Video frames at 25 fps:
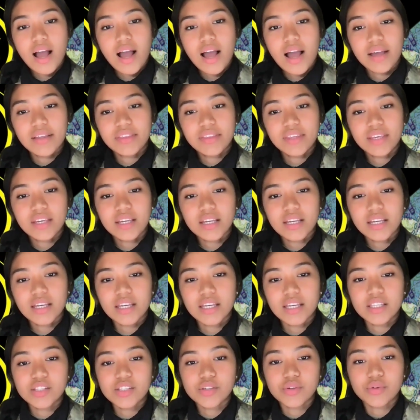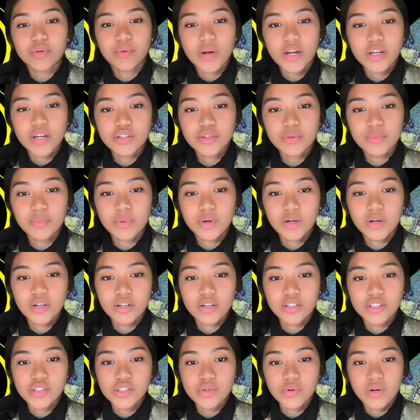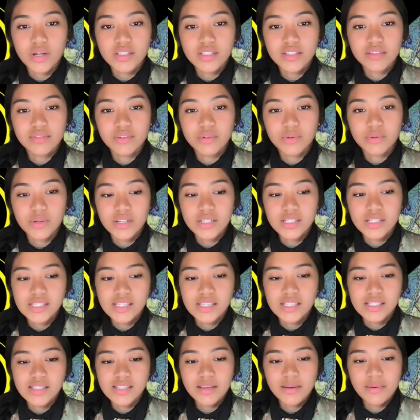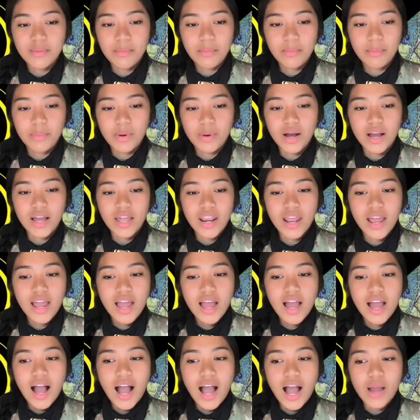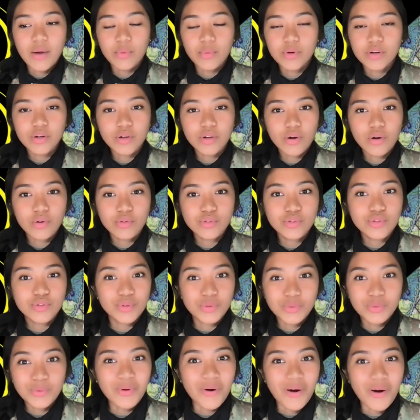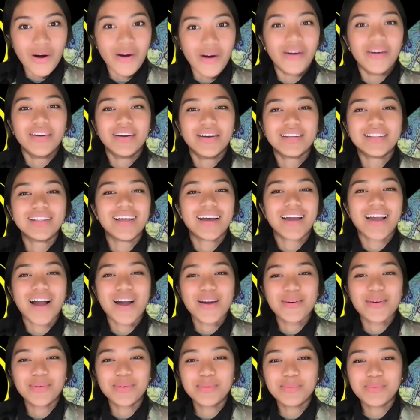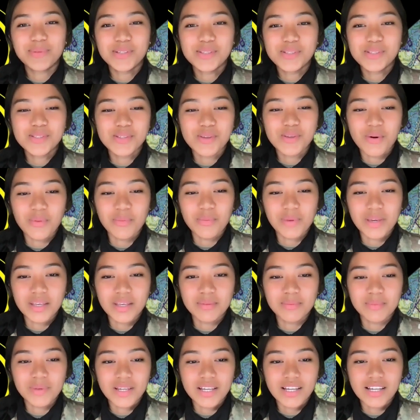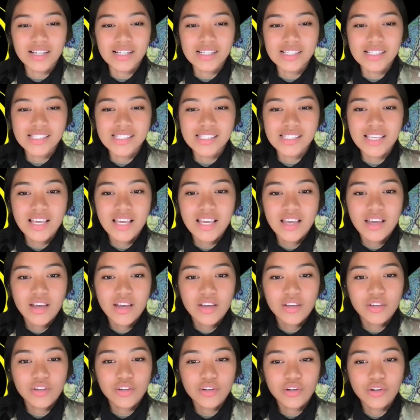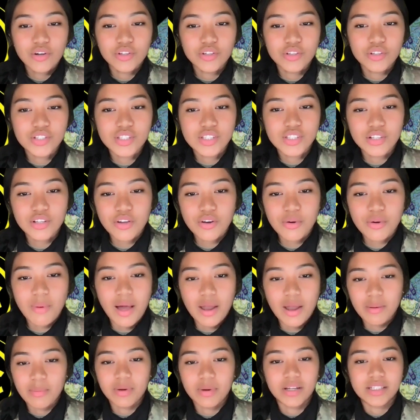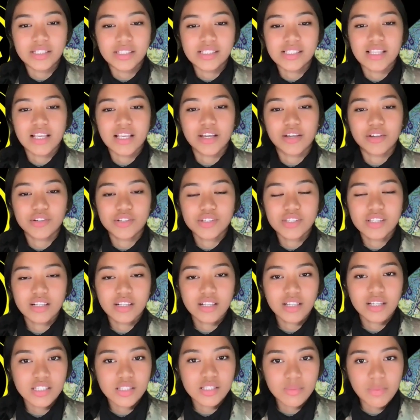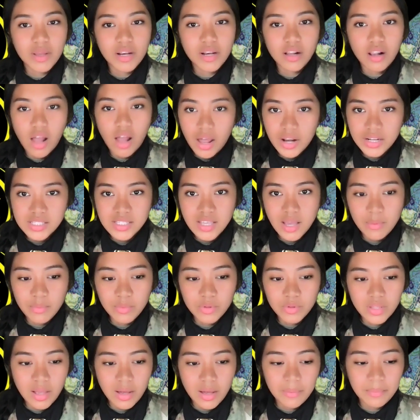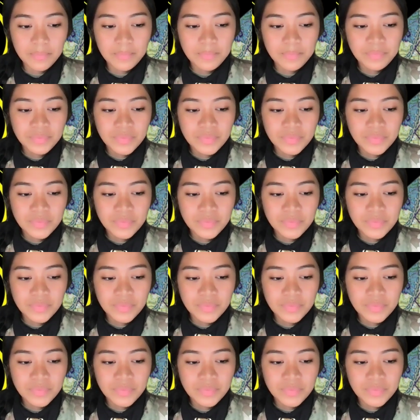I think it's great to put constructive criticism, but I wouldn't go too hard. Like, I wouldn't be so mean because, they're still your battle buddies. Like, you're still going to spend a lot of time with them.